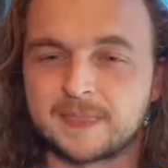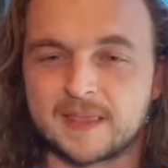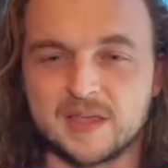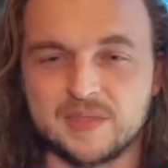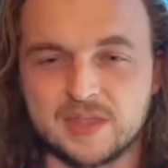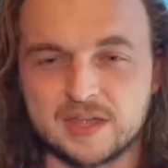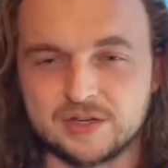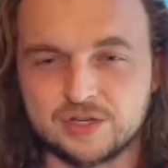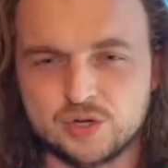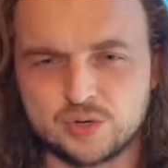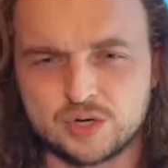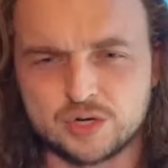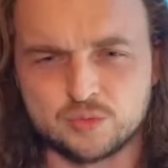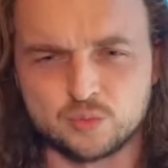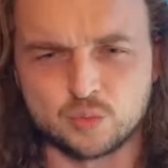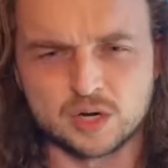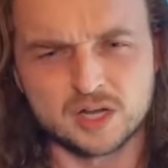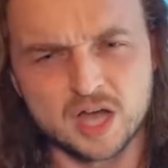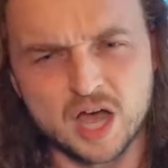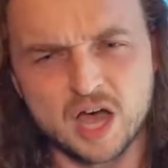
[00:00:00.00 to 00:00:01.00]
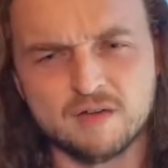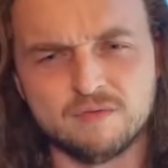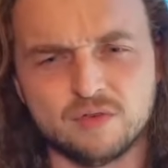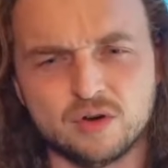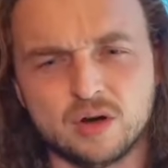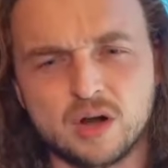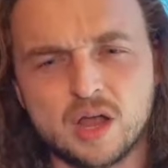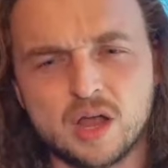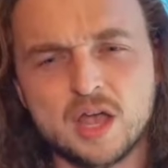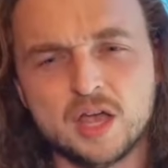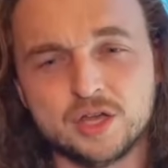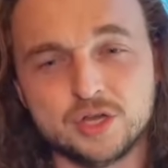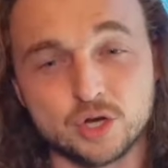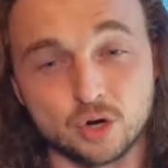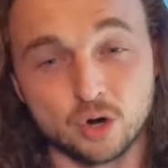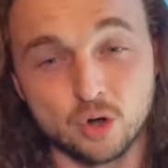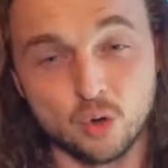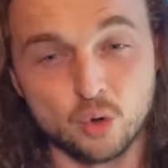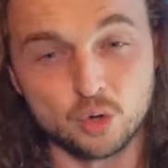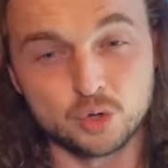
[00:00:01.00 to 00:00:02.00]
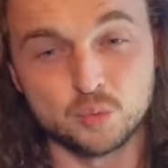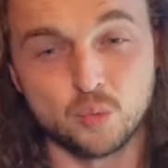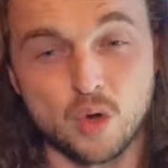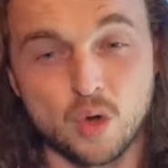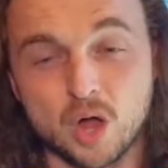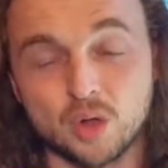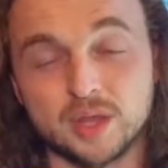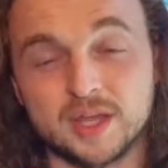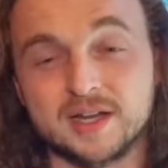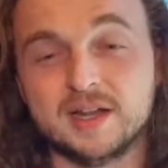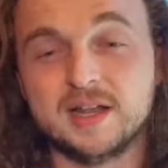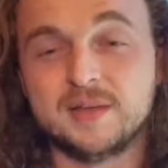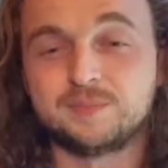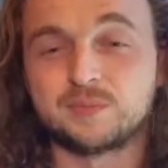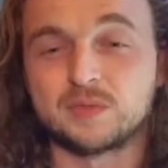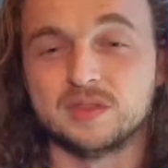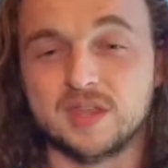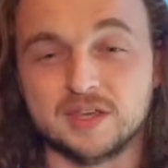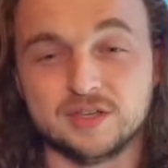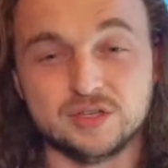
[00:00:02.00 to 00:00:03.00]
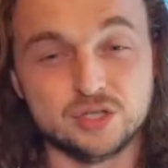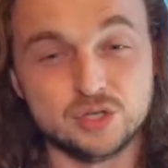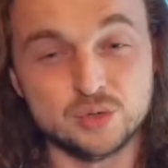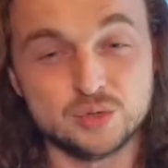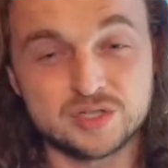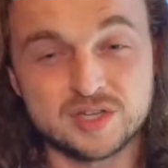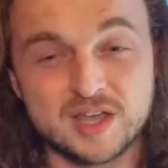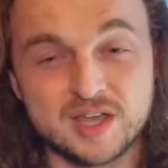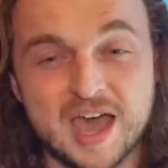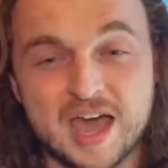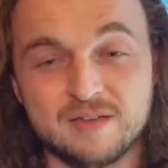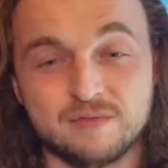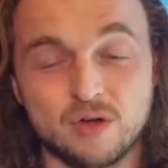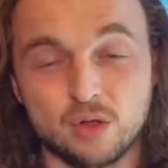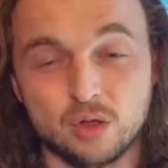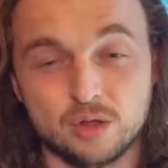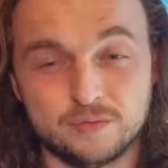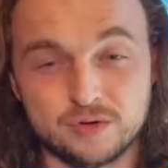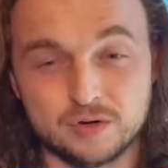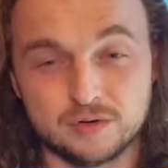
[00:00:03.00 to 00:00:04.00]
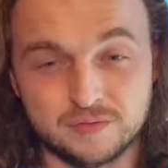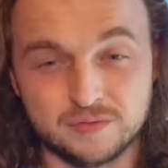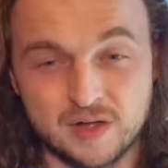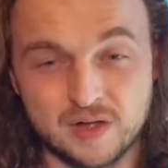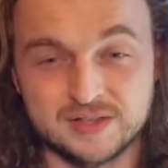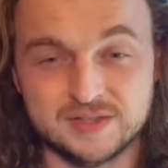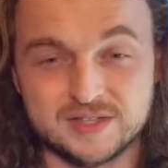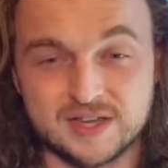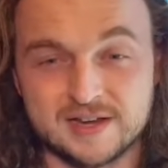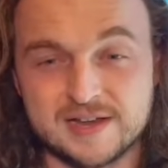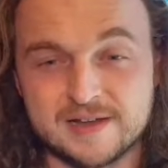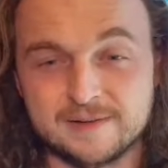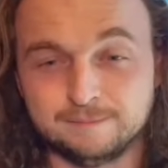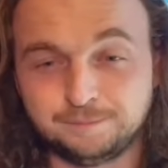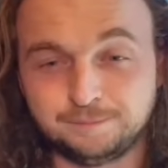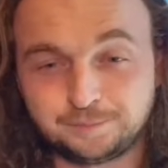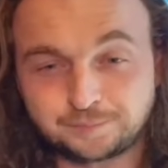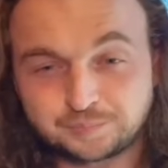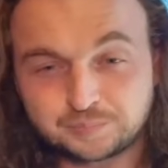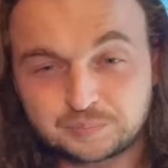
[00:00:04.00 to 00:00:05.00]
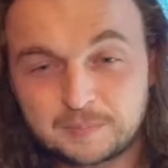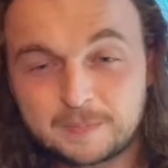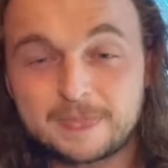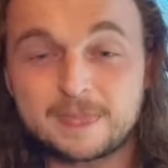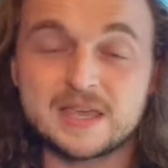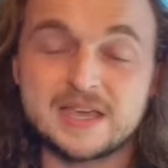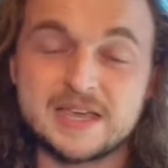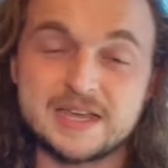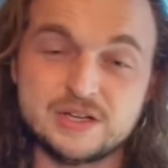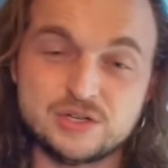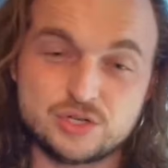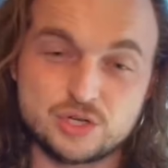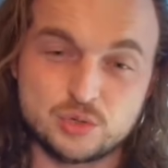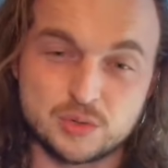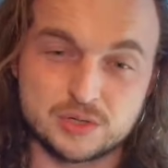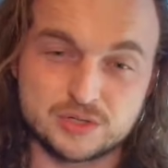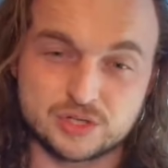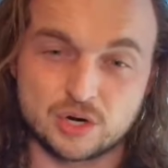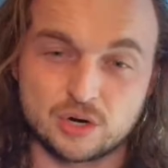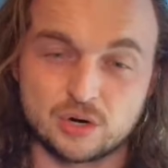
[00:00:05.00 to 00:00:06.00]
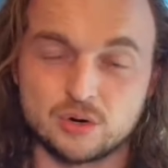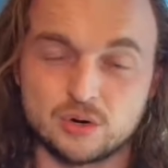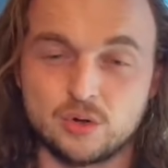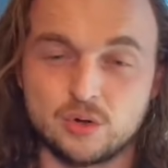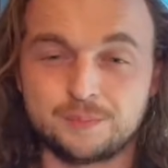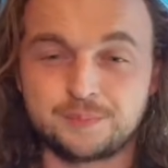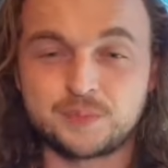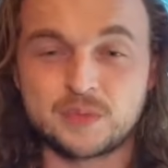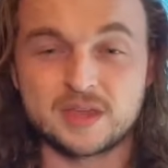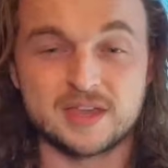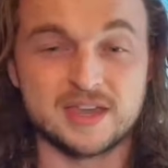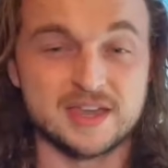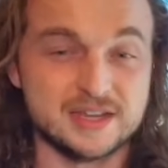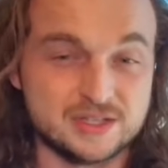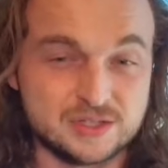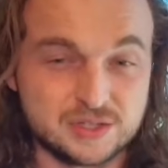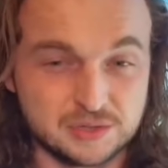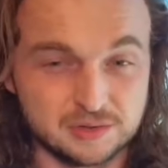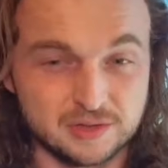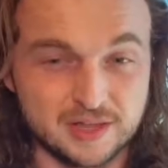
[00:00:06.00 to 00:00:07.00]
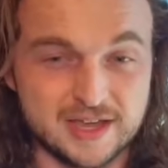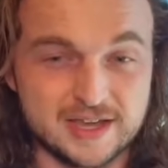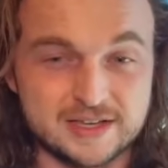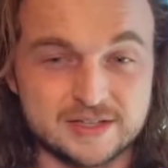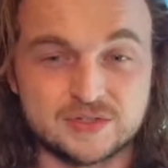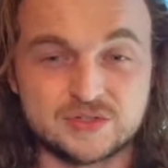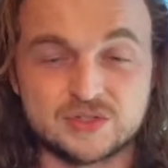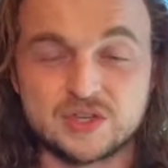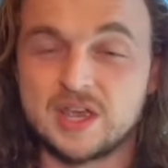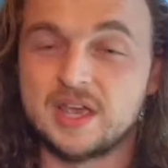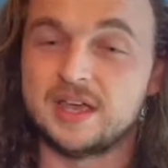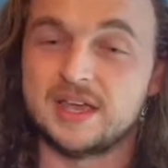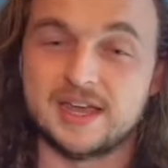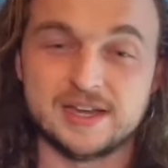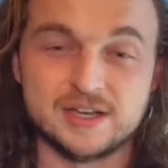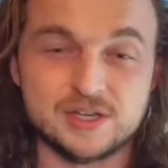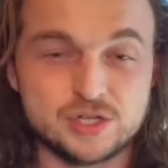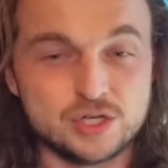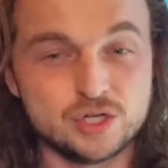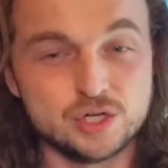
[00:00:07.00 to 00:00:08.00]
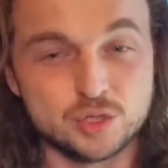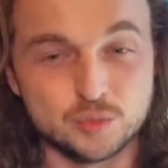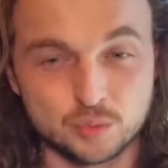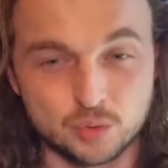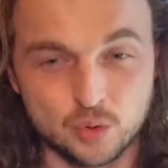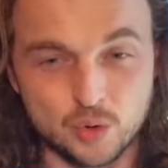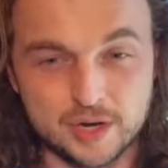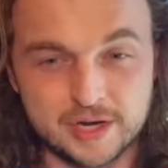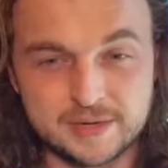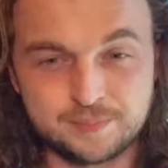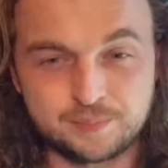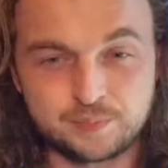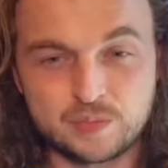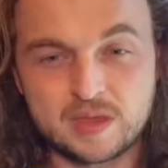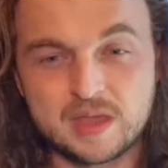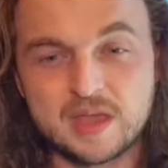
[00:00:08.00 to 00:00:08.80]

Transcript: and then you can recover your old wallet that used to have all of your funds in it into Eternl, into Lace, into Yoroi.